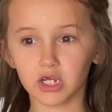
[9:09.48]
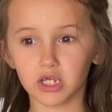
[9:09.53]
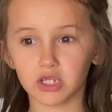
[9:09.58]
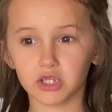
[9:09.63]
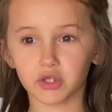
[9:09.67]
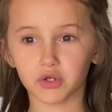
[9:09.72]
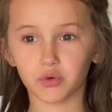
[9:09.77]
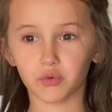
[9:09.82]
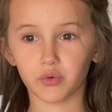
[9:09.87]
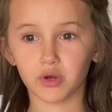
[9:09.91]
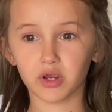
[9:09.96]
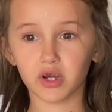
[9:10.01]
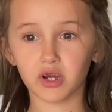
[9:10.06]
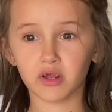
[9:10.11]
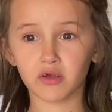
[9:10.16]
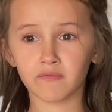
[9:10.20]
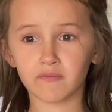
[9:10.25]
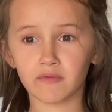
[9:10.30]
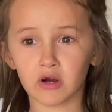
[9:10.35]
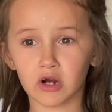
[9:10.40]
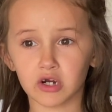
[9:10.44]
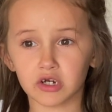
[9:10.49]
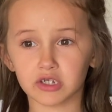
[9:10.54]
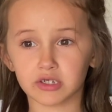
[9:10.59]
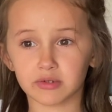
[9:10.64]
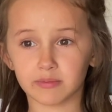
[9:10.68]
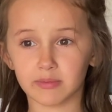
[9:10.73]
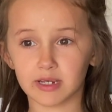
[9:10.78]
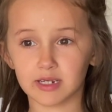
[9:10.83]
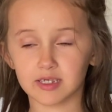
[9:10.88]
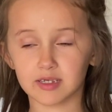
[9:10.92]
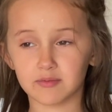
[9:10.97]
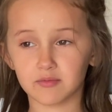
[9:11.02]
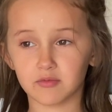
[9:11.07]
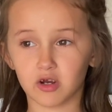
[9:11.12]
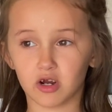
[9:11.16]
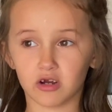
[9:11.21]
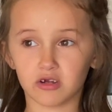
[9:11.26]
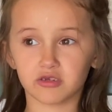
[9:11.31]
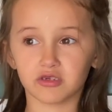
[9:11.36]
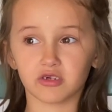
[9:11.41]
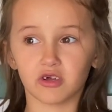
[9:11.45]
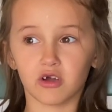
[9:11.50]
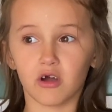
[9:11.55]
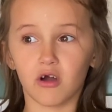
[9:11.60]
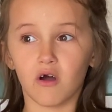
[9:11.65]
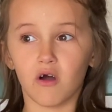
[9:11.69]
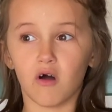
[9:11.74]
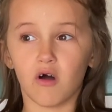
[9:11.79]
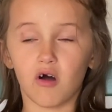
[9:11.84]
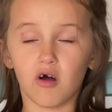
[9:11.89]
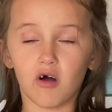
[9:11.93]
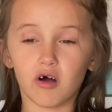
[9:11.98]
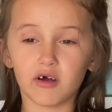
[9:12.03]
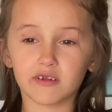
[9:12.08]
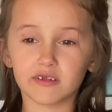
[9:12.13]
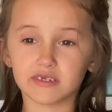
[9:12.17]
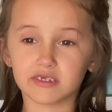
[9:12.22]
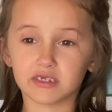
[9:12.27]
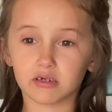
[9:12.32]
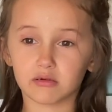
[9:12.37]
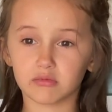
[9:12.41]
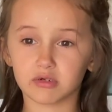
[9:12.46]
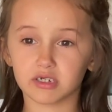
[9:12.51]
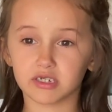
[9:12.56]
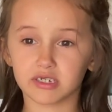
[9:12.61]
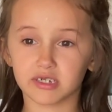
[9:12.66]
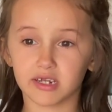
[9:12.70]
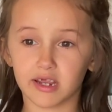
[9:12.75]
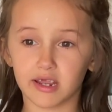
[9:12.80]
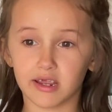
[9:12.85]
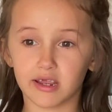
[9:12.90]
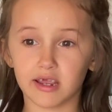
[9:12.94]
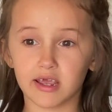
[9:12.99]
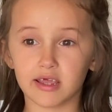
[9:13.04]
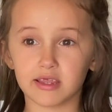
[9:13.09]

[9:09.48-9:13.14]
The Queen of Hearts made some tarts all on a summer's day.